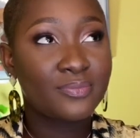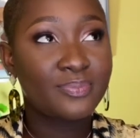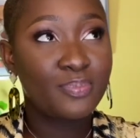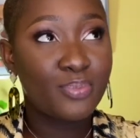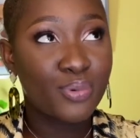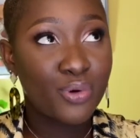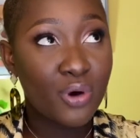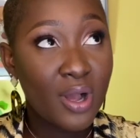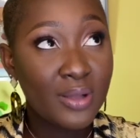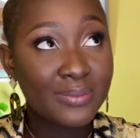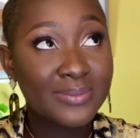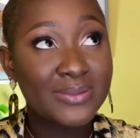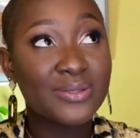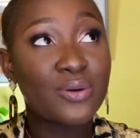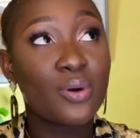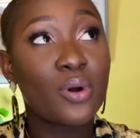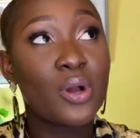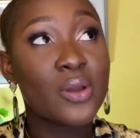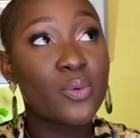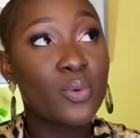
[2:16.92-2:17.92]
props
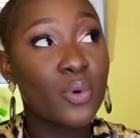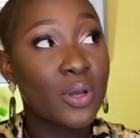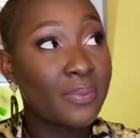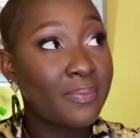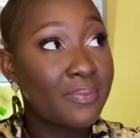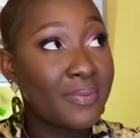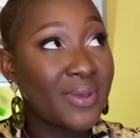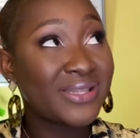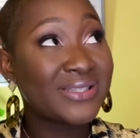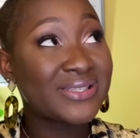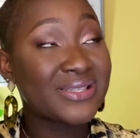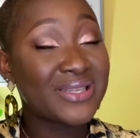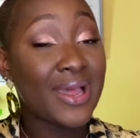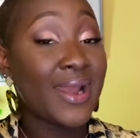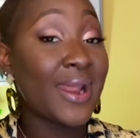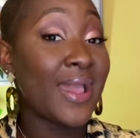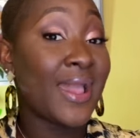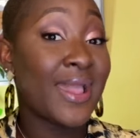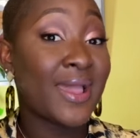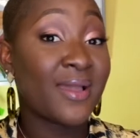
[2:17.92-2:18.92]
or equipment that
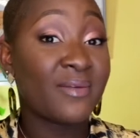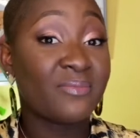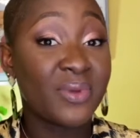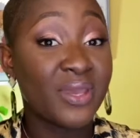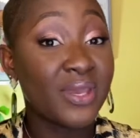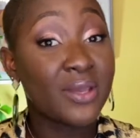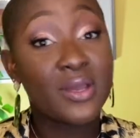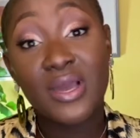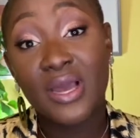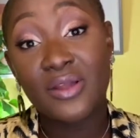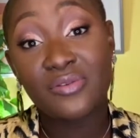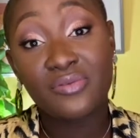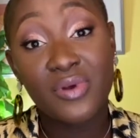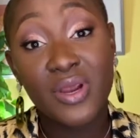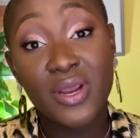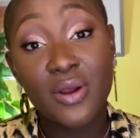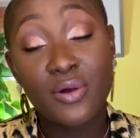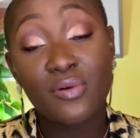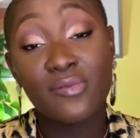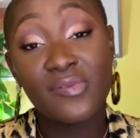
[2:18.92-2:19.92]
I have been
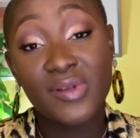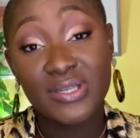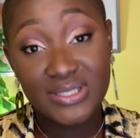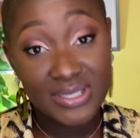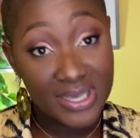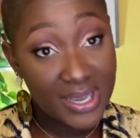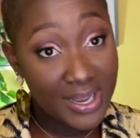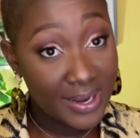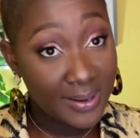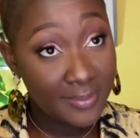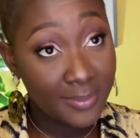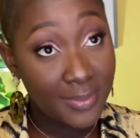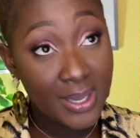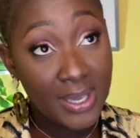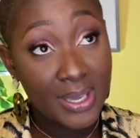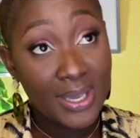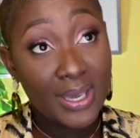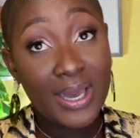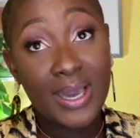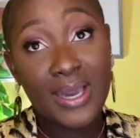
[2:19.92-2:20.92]
gathering over time.
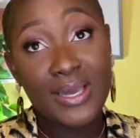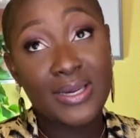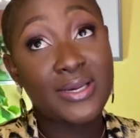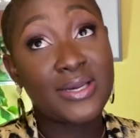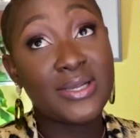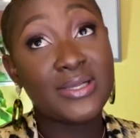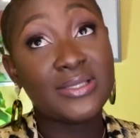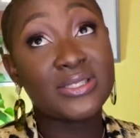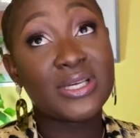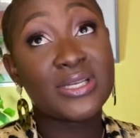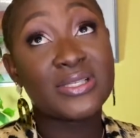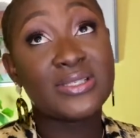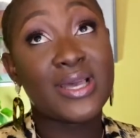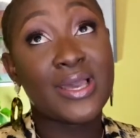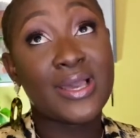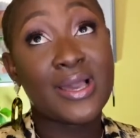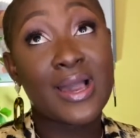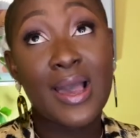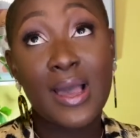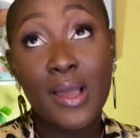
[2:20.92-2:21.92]
I didn't just
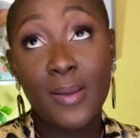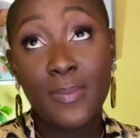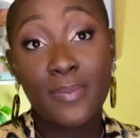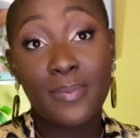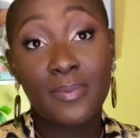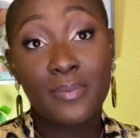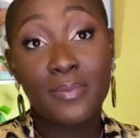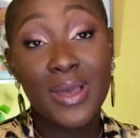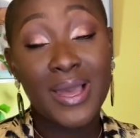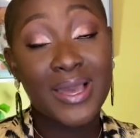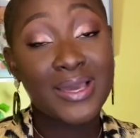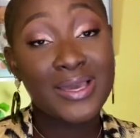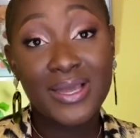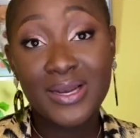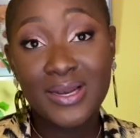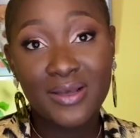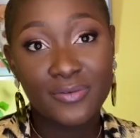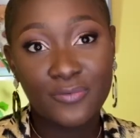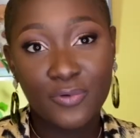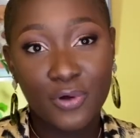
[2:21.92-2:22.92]
like up, I can't
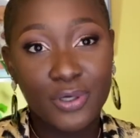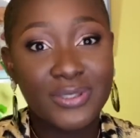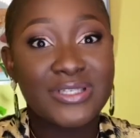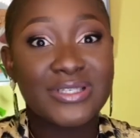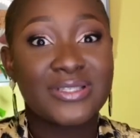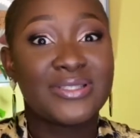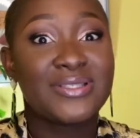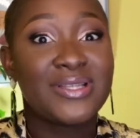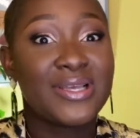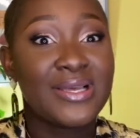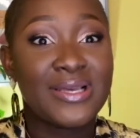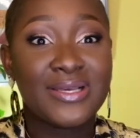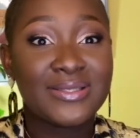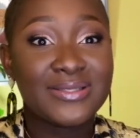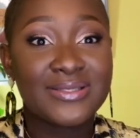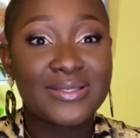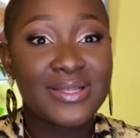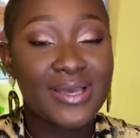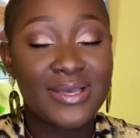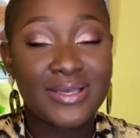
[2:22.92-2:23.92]
afford these
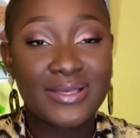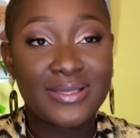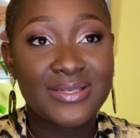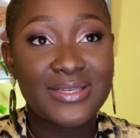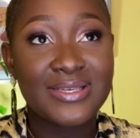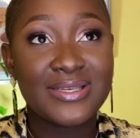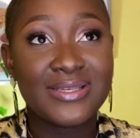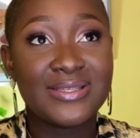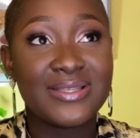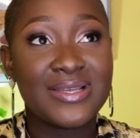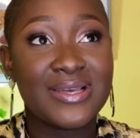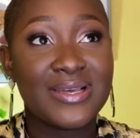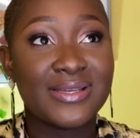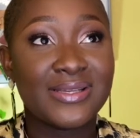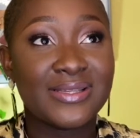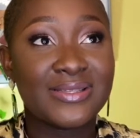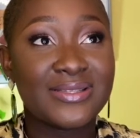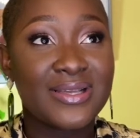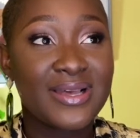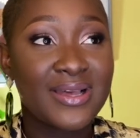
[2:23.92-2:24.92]
things, like these
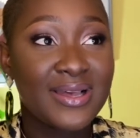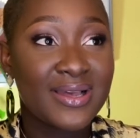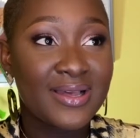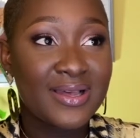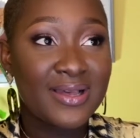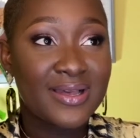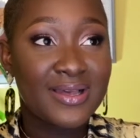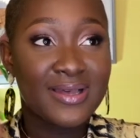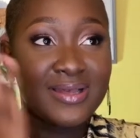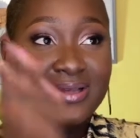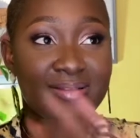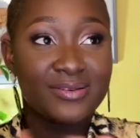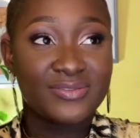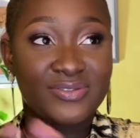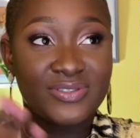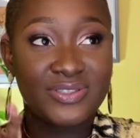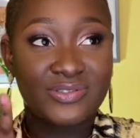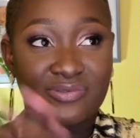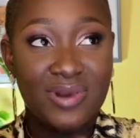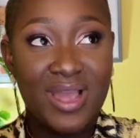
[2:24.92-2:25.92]
things
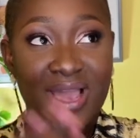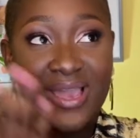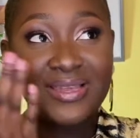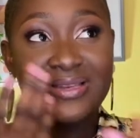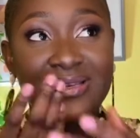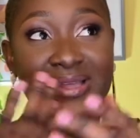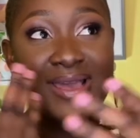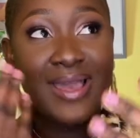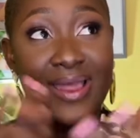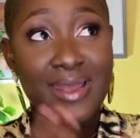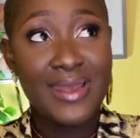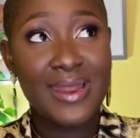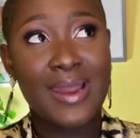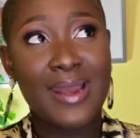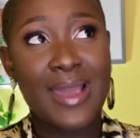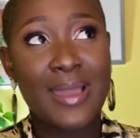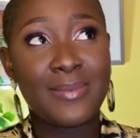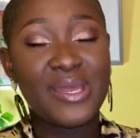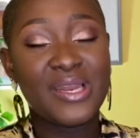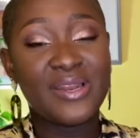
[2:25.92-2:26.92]
right there. Then
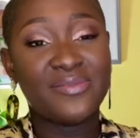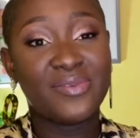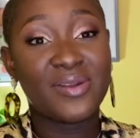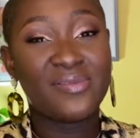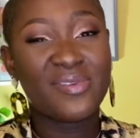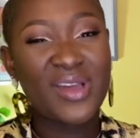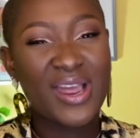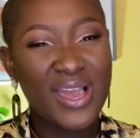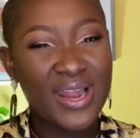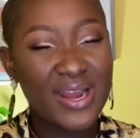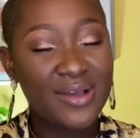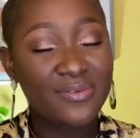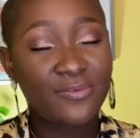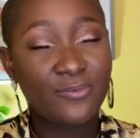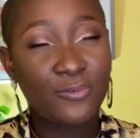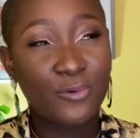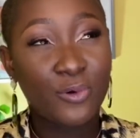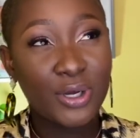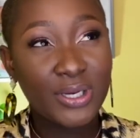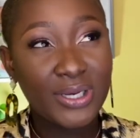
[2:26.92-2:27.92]
I mean, even if I can
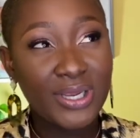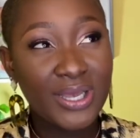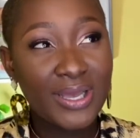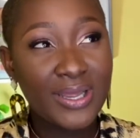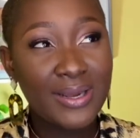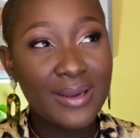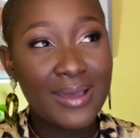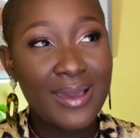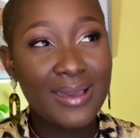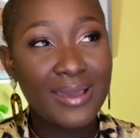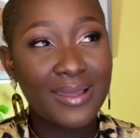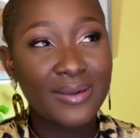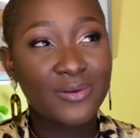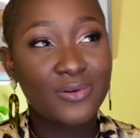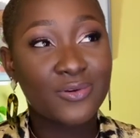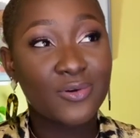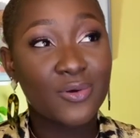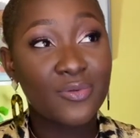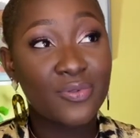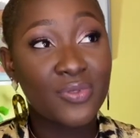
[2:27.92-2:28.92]
afford it, I
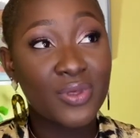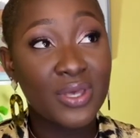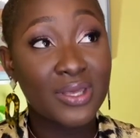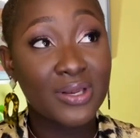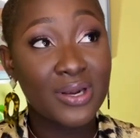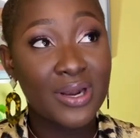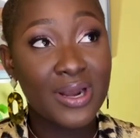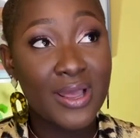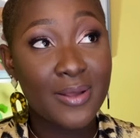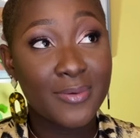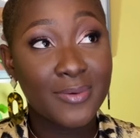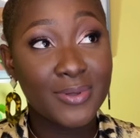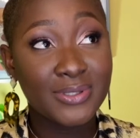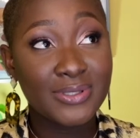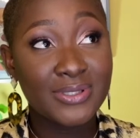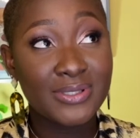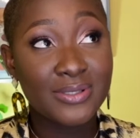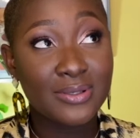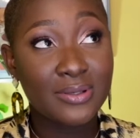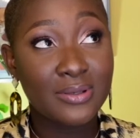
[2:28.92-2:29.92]
don't think that I want
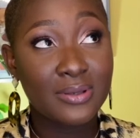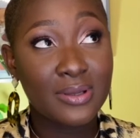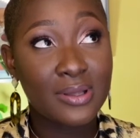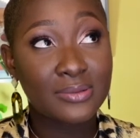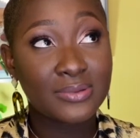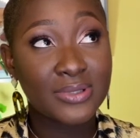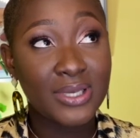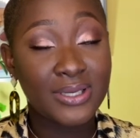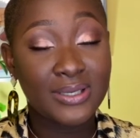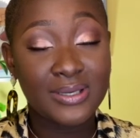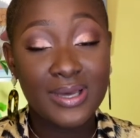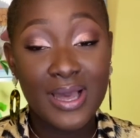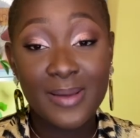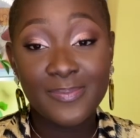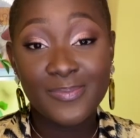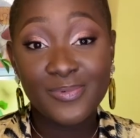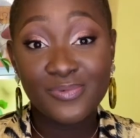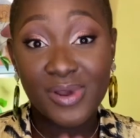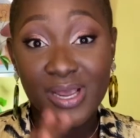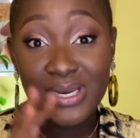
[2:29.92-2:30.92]
to like
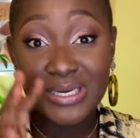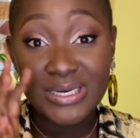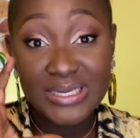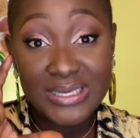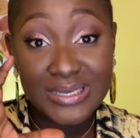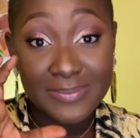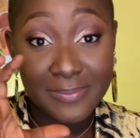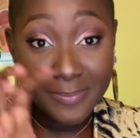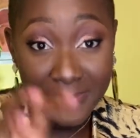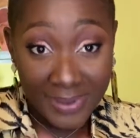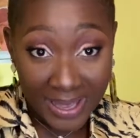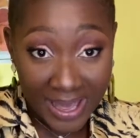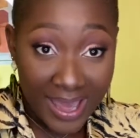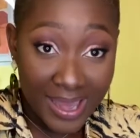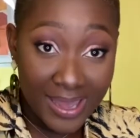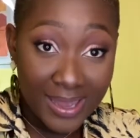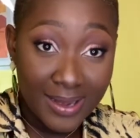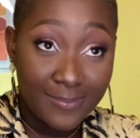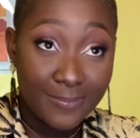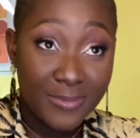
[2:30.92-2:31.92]
uprightly buy
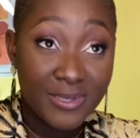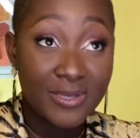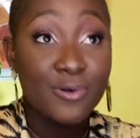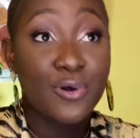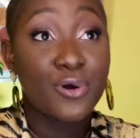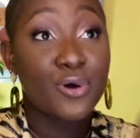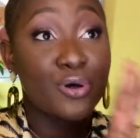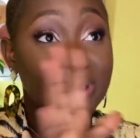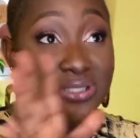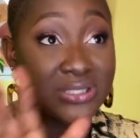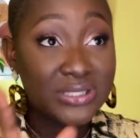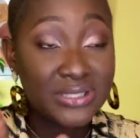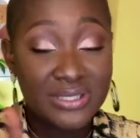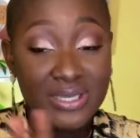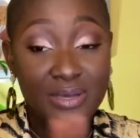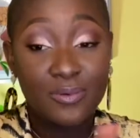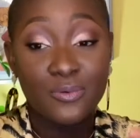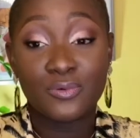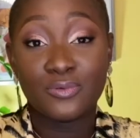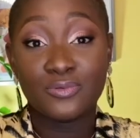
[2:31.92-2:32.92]
it because
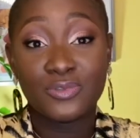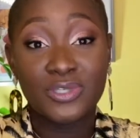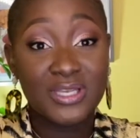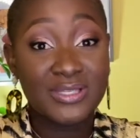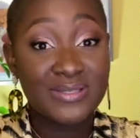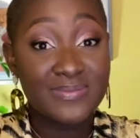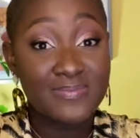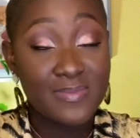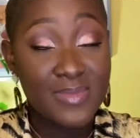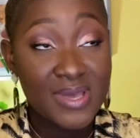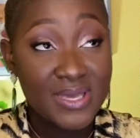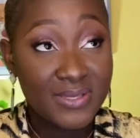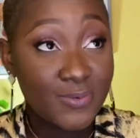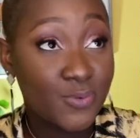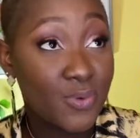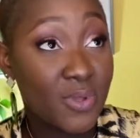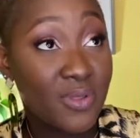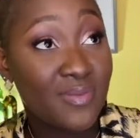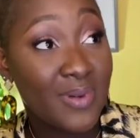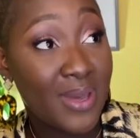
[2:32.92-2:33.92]
it will just mess
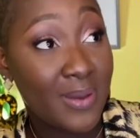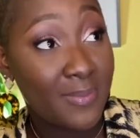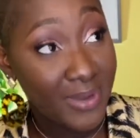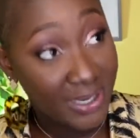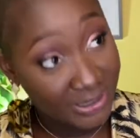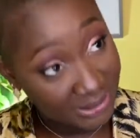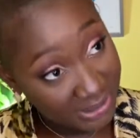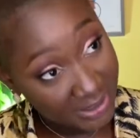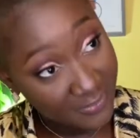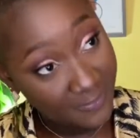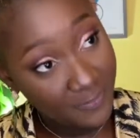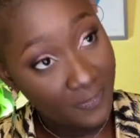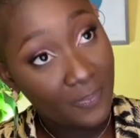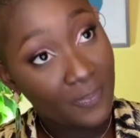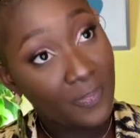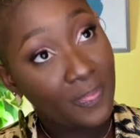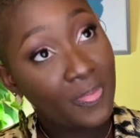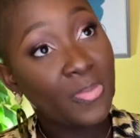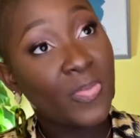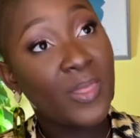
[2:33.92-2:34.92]
with my budget.
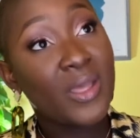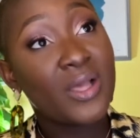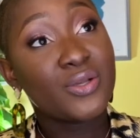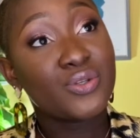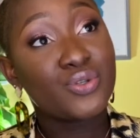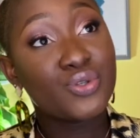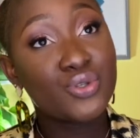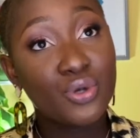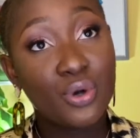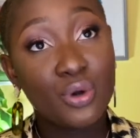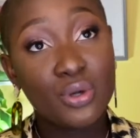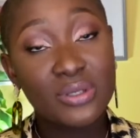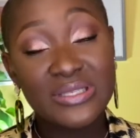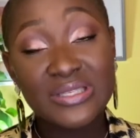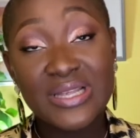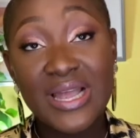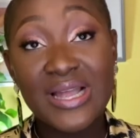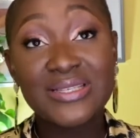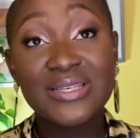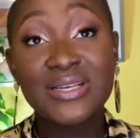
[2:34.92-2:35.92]
So
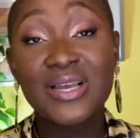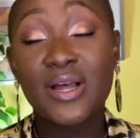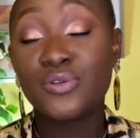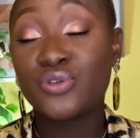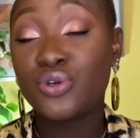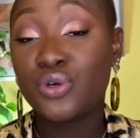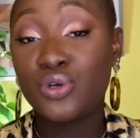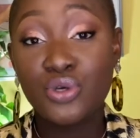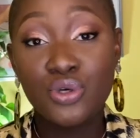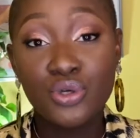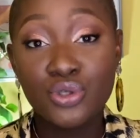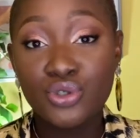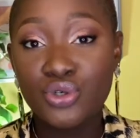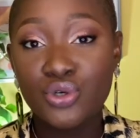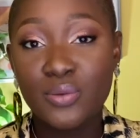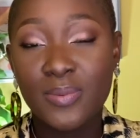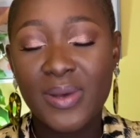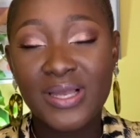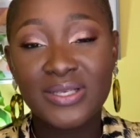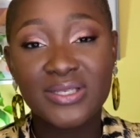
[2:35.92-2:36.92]
starting out on
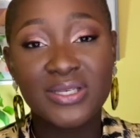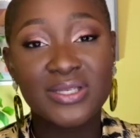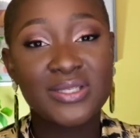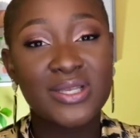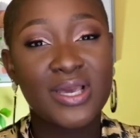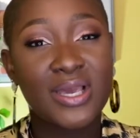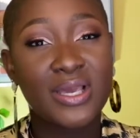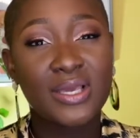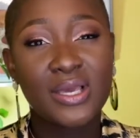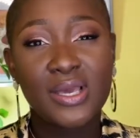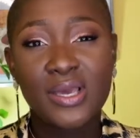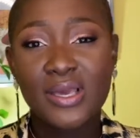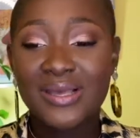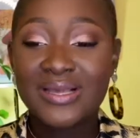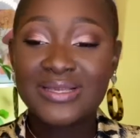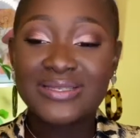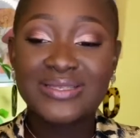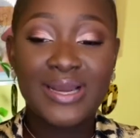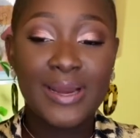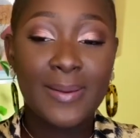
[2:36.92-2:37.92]
YouTube, I just like
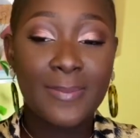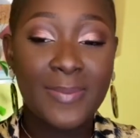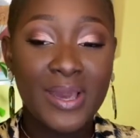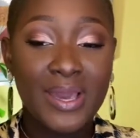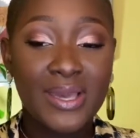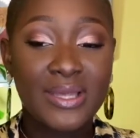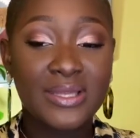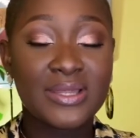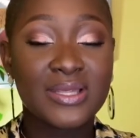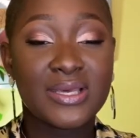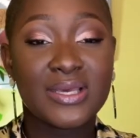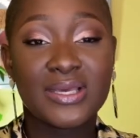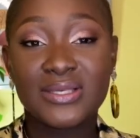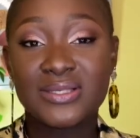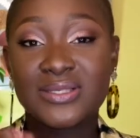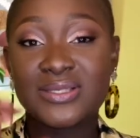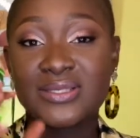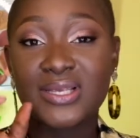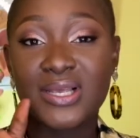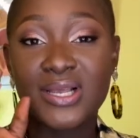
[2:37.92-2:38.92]
started buying
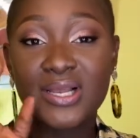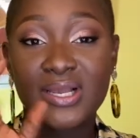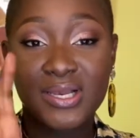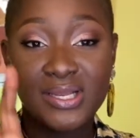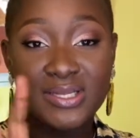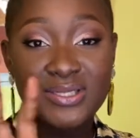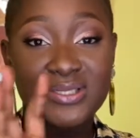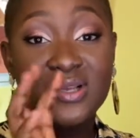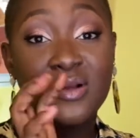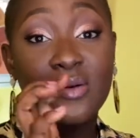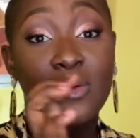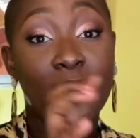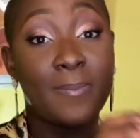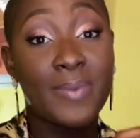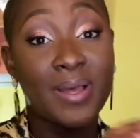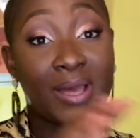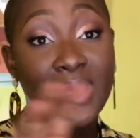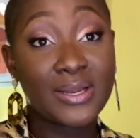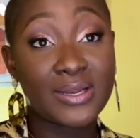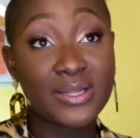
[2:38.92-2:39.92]
things little
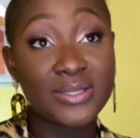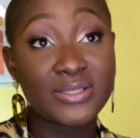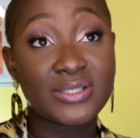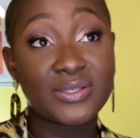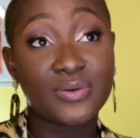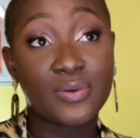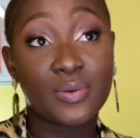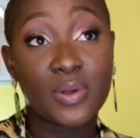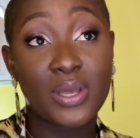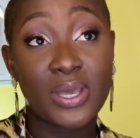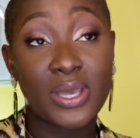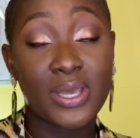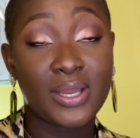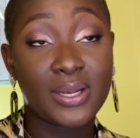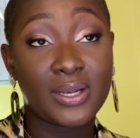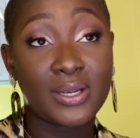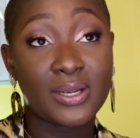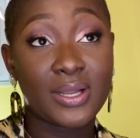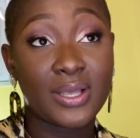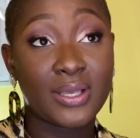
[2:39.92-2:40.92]
by little,
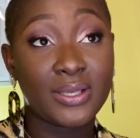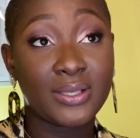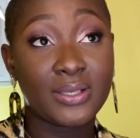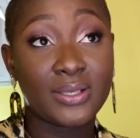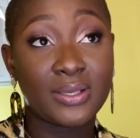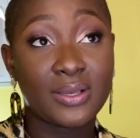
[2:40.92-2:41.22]
and like